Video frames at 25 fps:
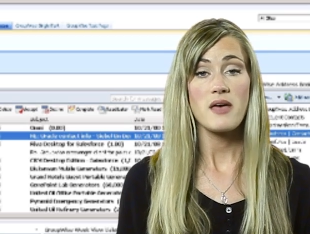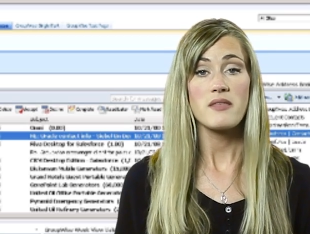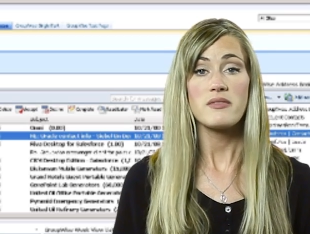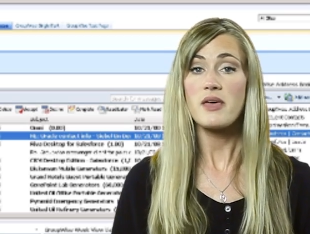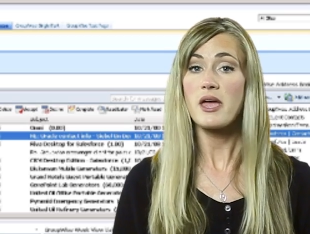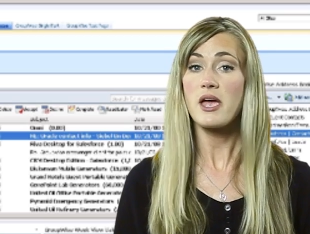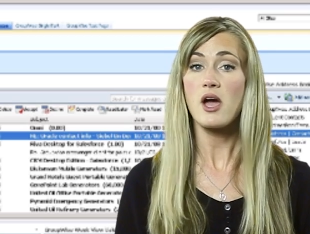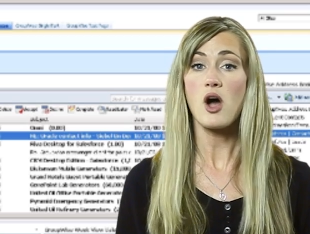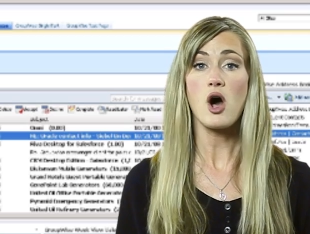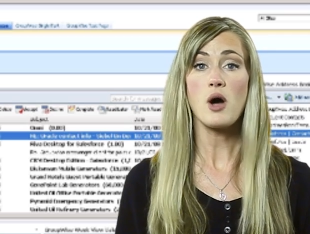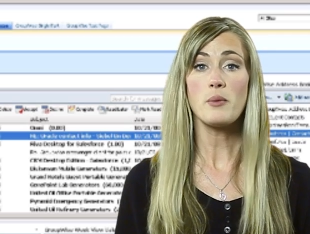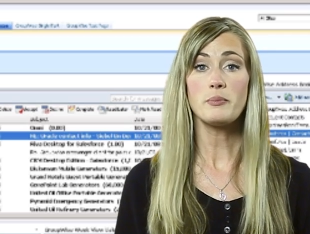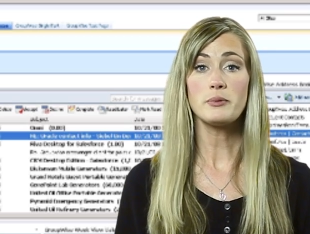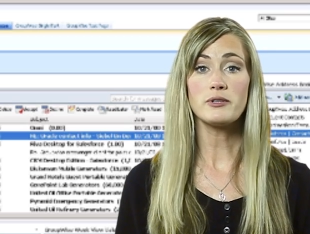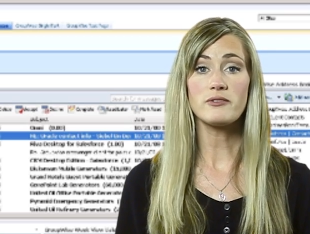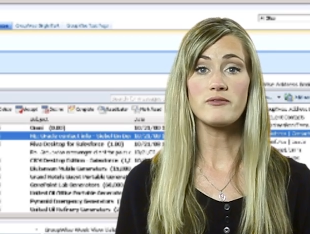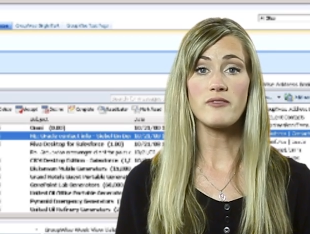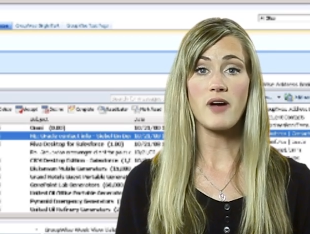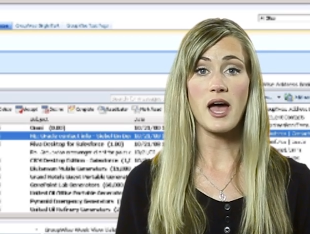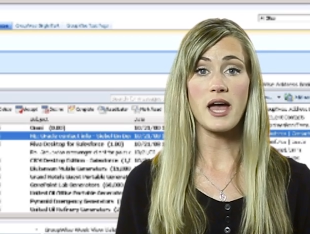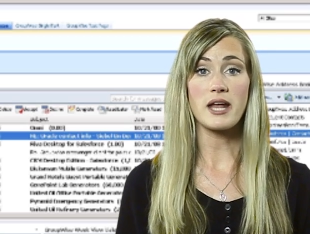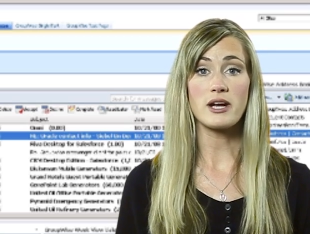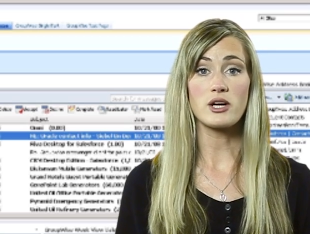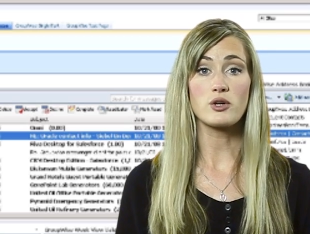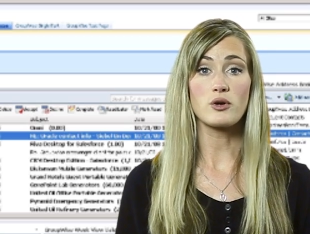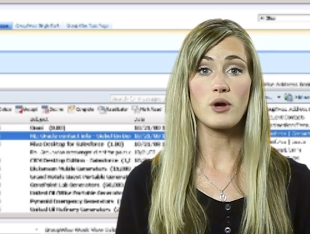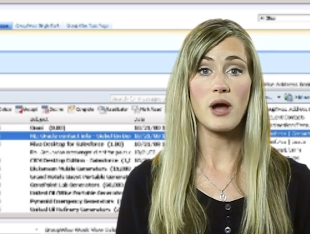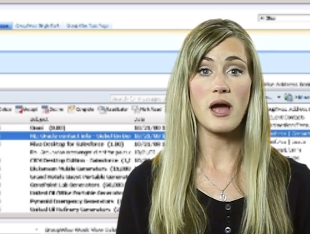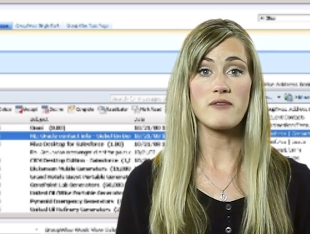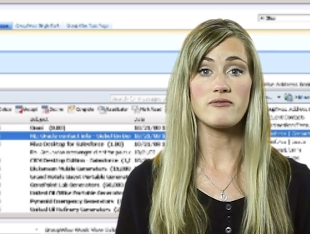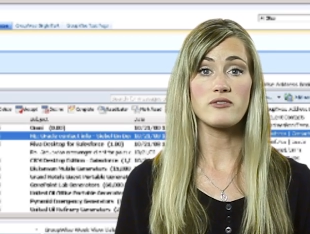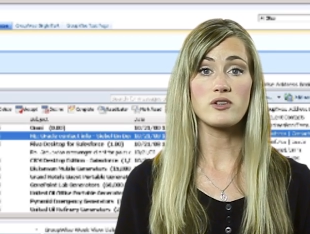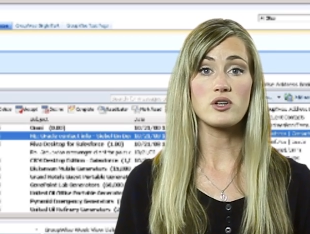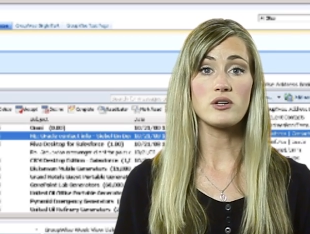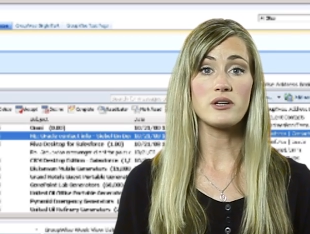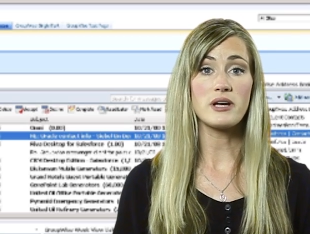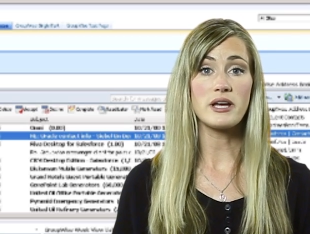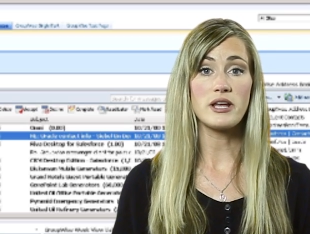They all provide a
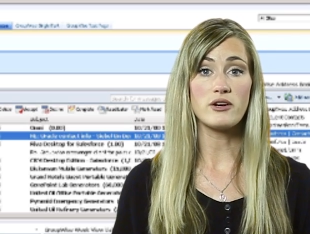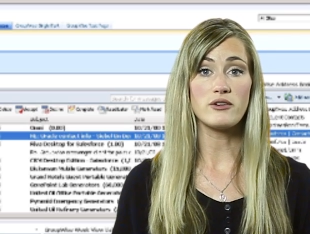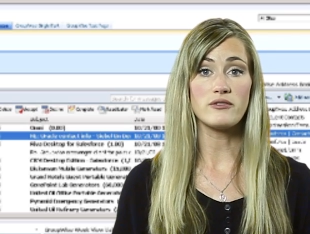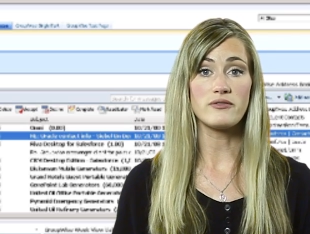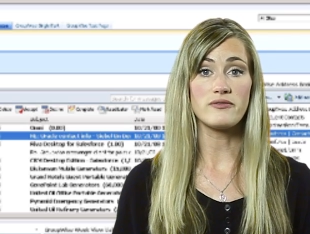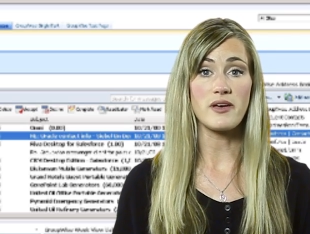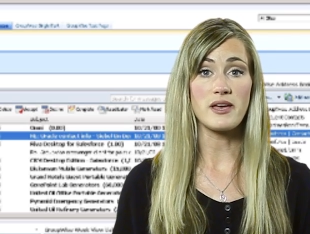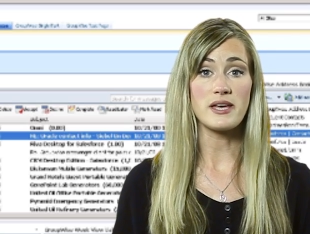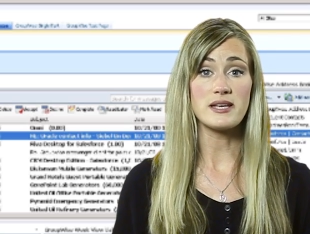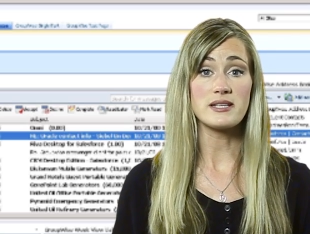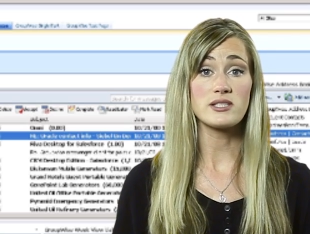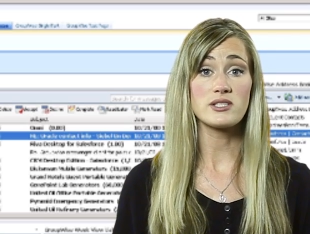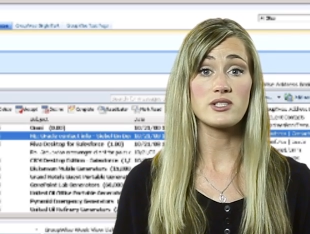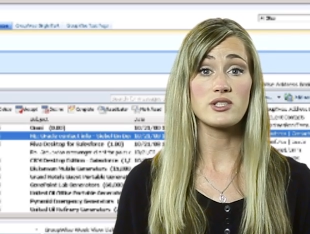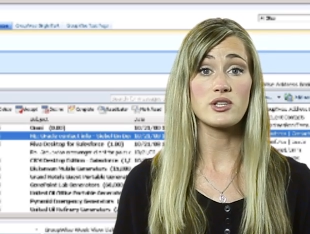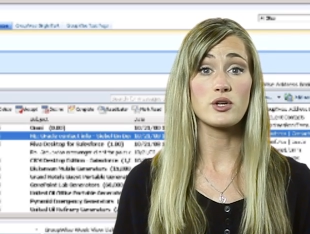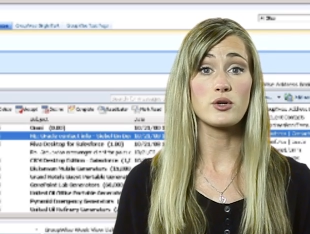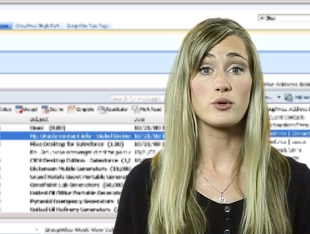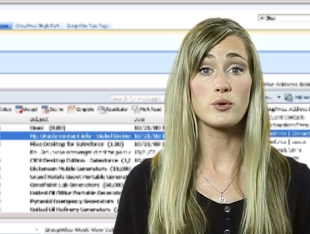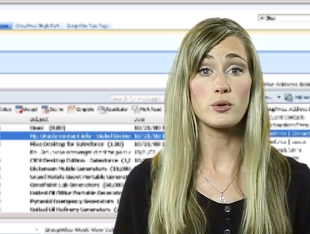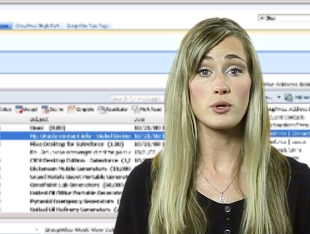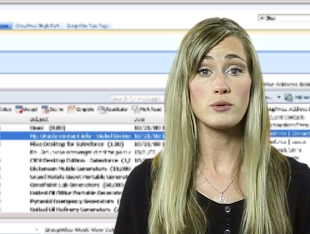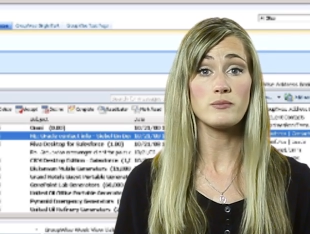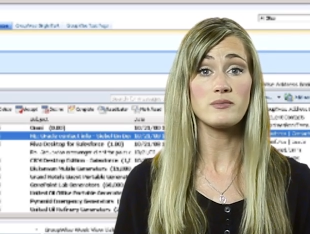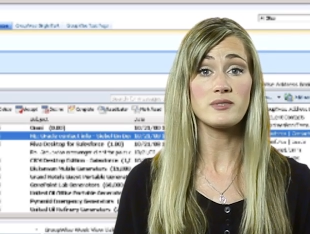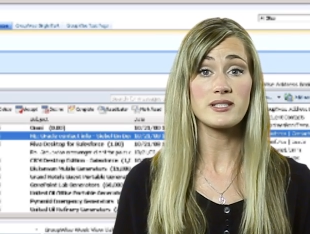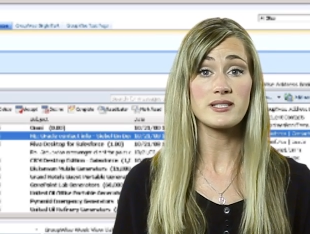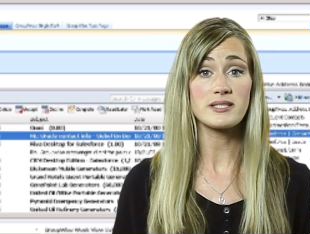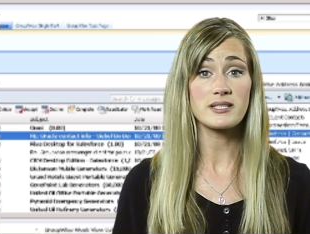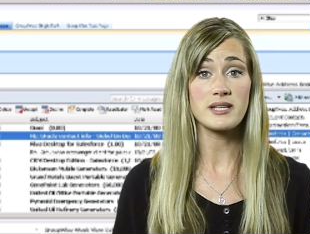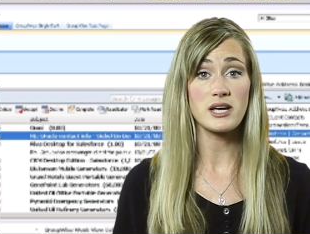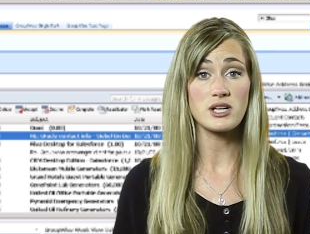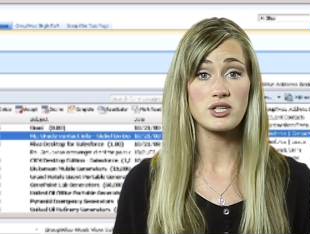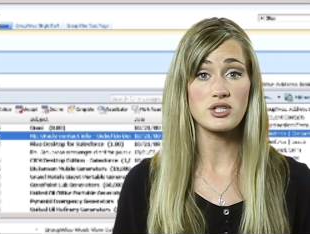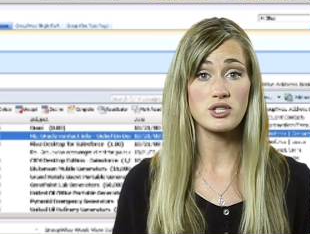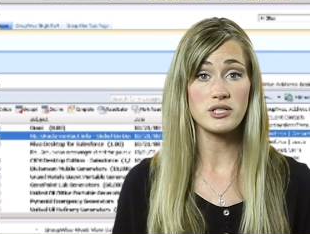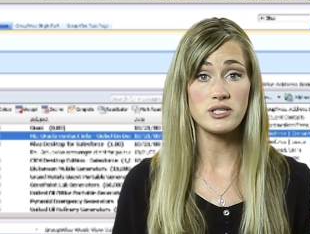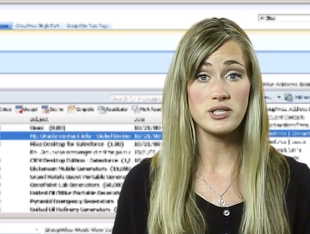graphical interface to group
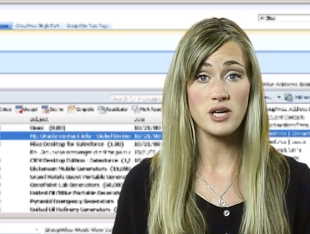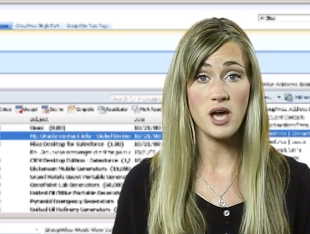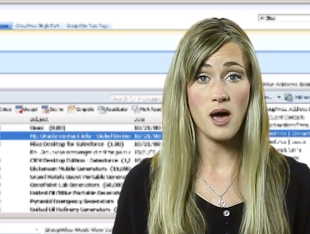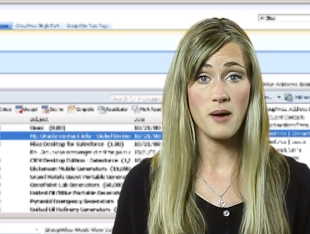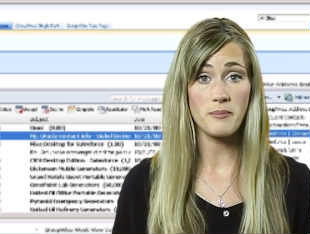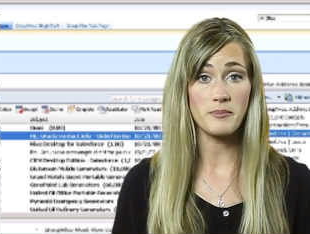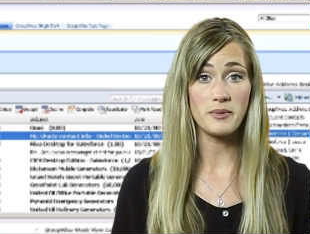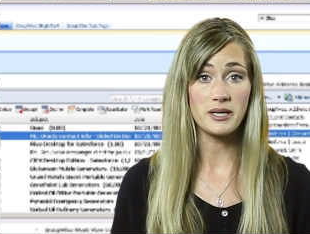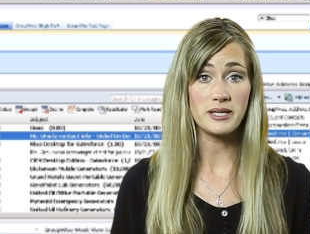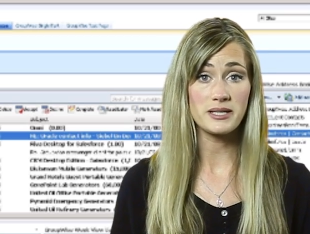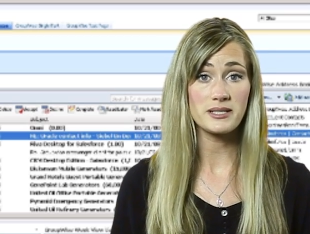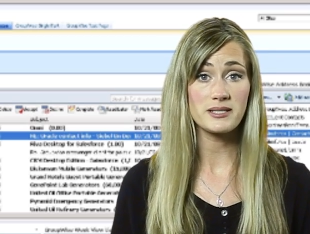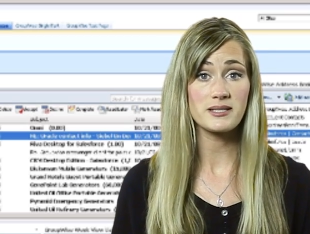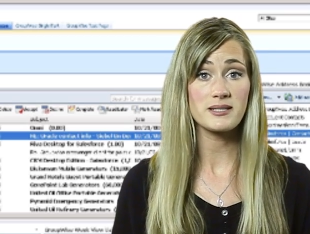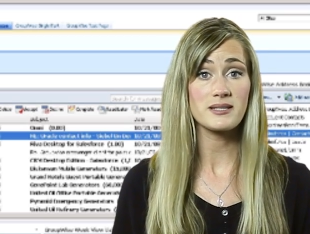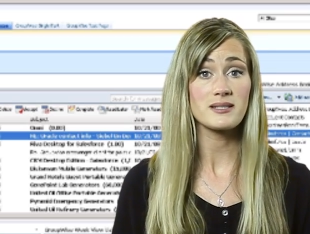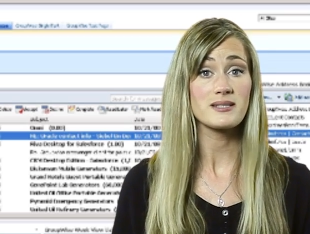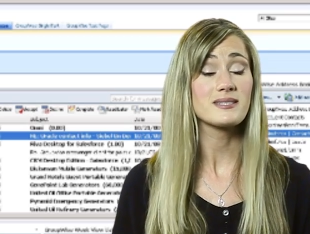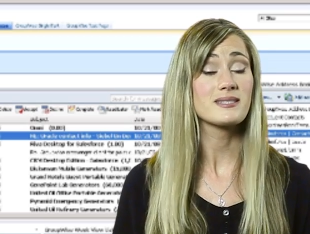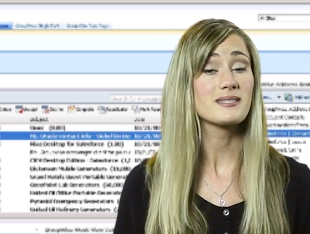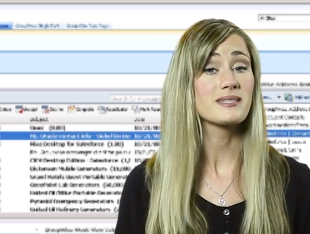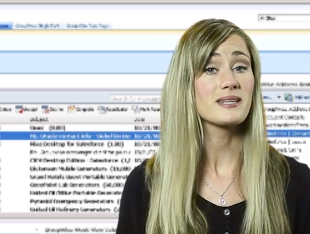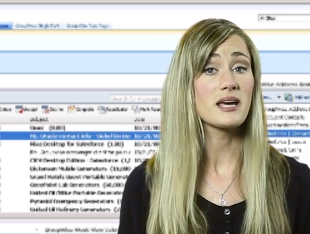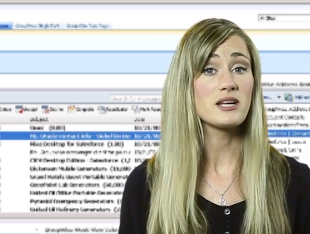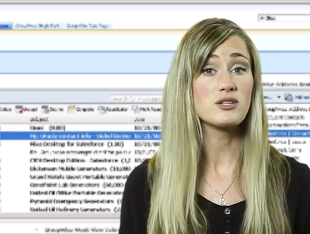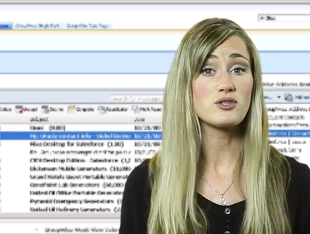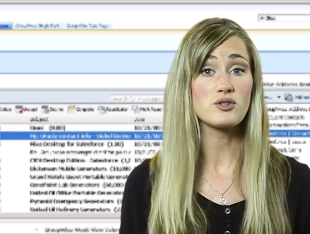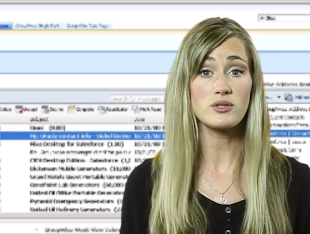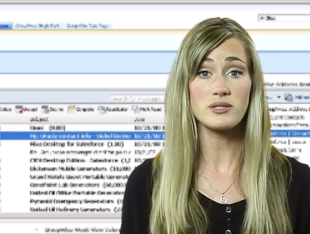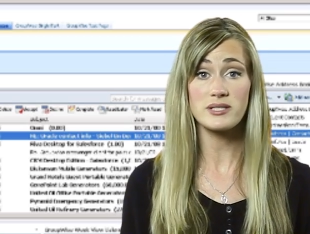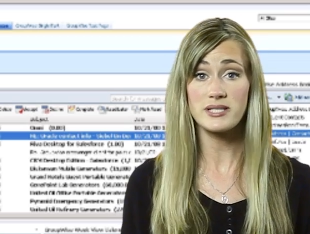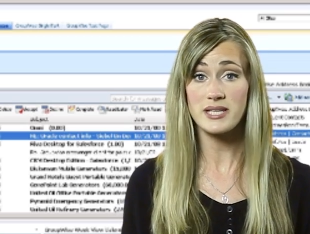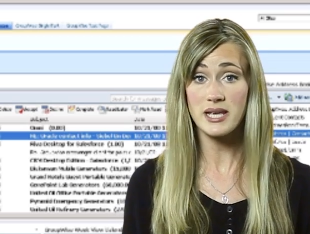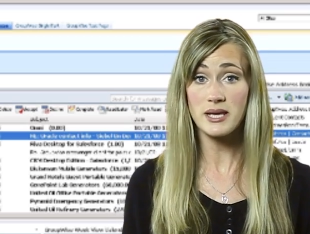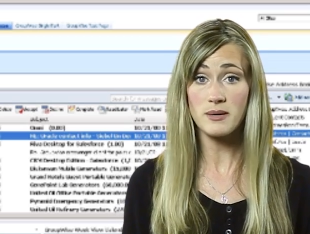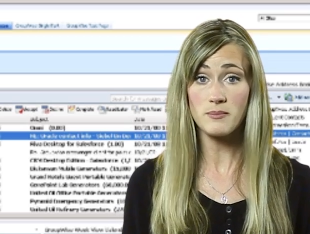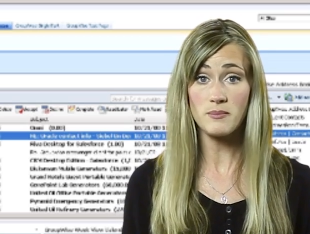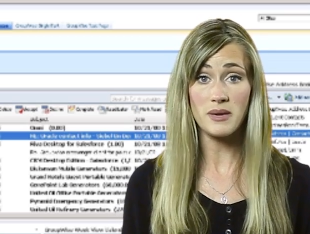discussion topics, schedule
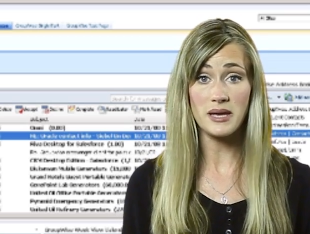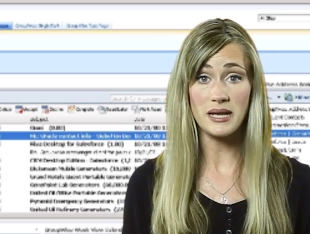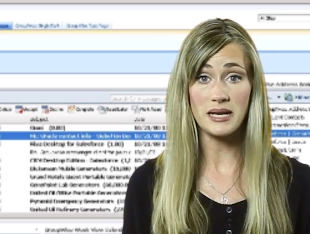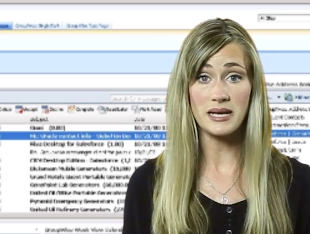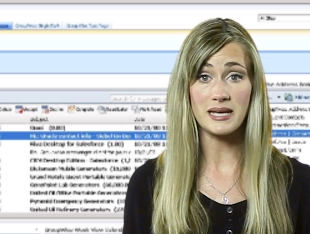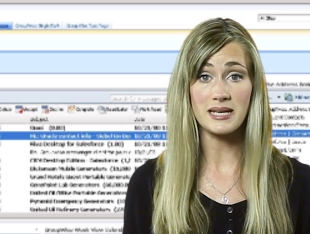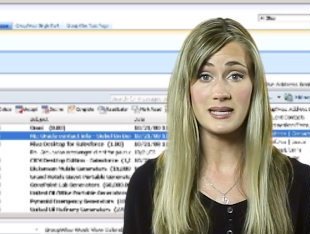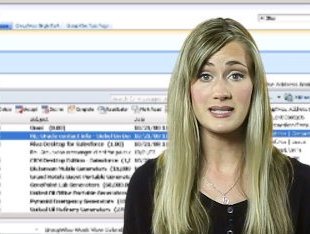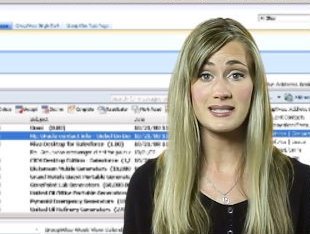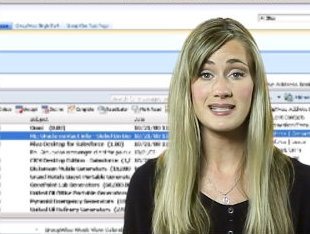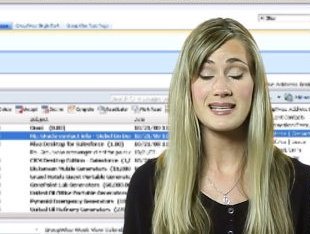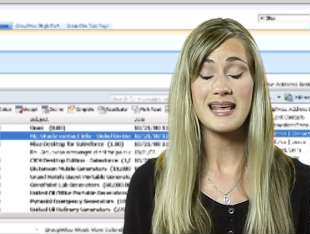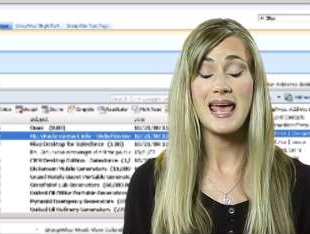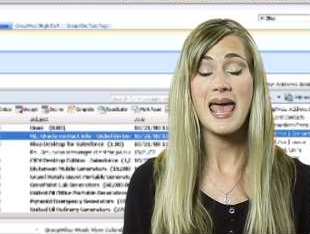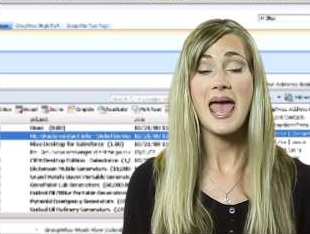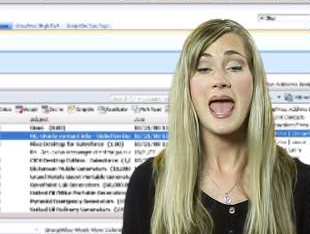team meetings,